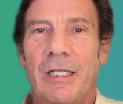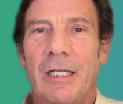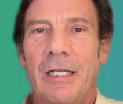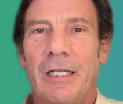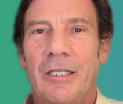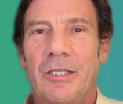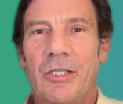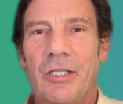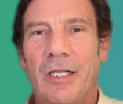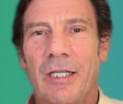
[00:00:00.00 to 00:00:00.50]

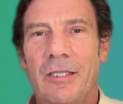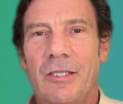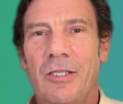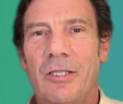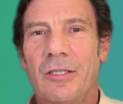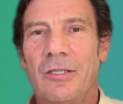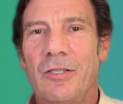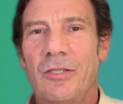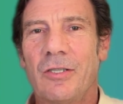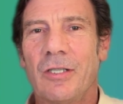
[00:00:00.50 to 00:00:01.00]
any
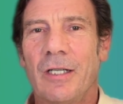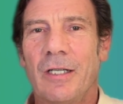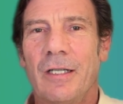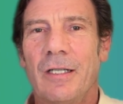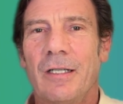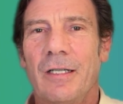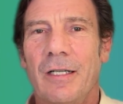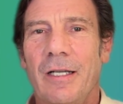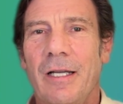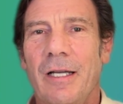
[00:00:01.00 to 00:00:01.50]
chances.
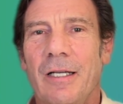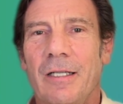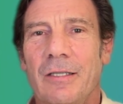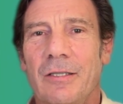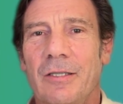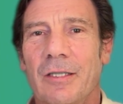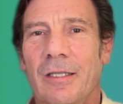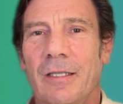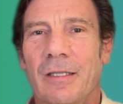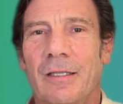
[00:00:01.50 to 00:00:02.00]

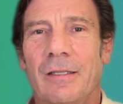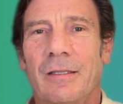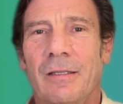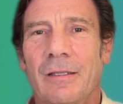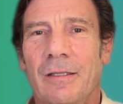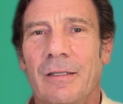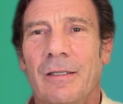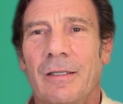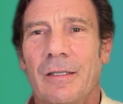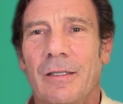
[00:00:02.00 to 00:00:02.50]
And,
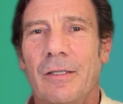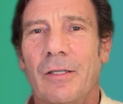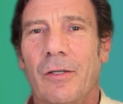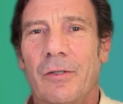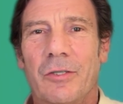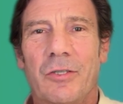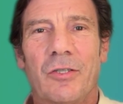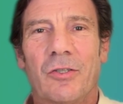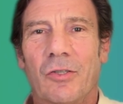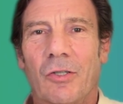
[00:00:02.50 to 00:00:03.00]

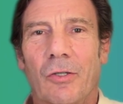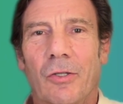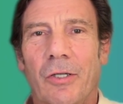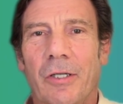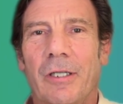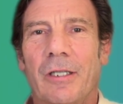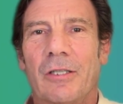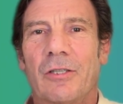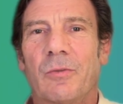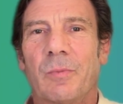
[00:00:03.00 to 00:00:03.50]
this is a
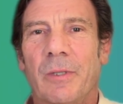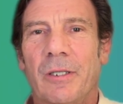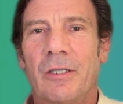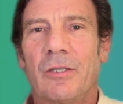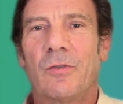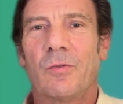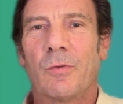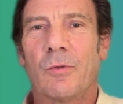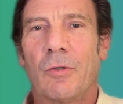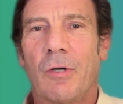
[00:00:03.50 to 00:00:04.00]
learning
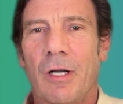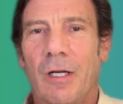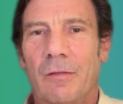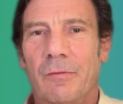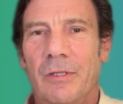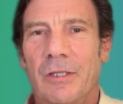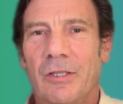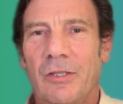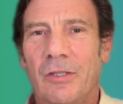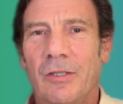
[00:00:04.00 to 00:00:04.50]
experience for all of
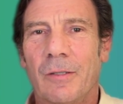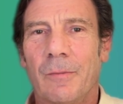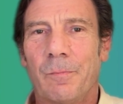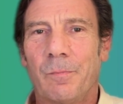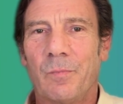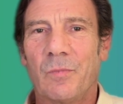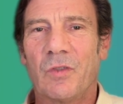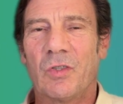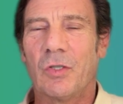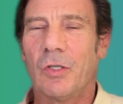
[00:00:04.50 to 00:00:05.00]
us.
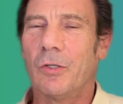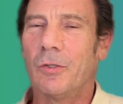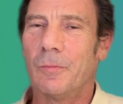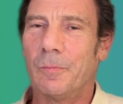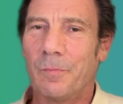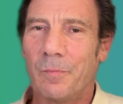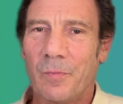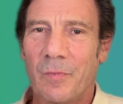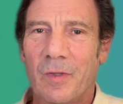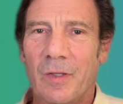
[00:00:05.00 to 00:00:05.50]
So
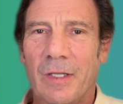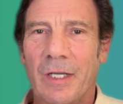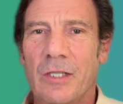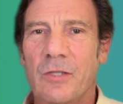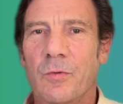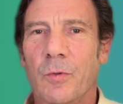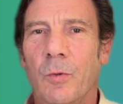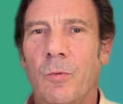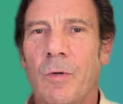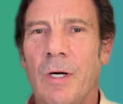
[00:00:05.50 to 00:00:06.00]
thanks
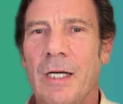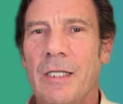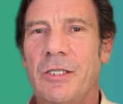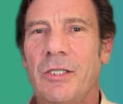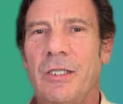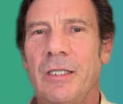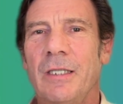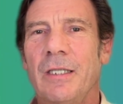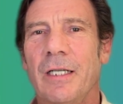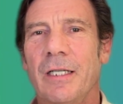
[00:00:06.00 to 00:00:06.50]
for
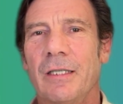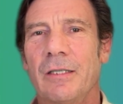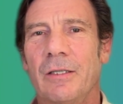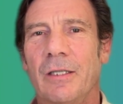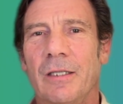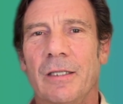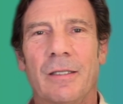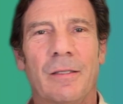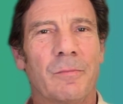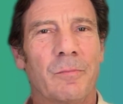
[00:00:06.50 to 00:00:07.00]
watching, and
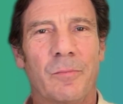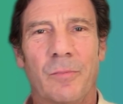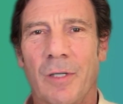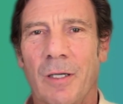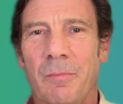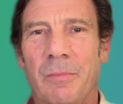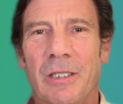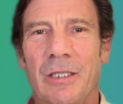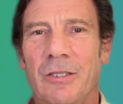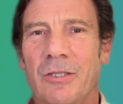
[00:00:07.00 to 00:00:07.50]
I'll
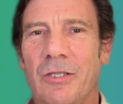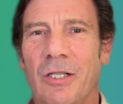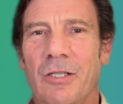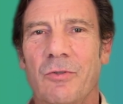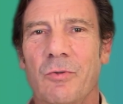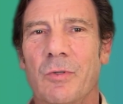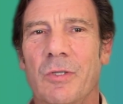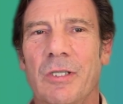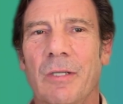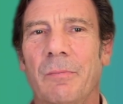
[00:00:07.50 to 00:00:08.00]
be in touch
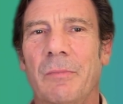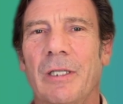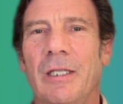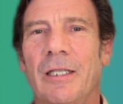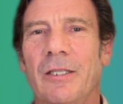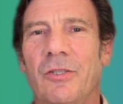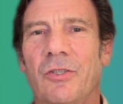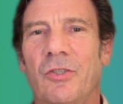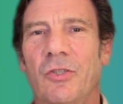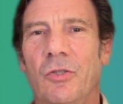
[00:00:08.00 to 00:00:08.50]
with something
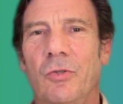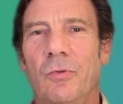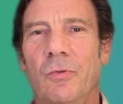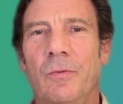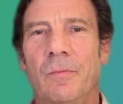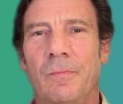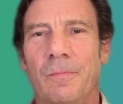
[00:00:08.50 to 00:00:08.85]
else soon.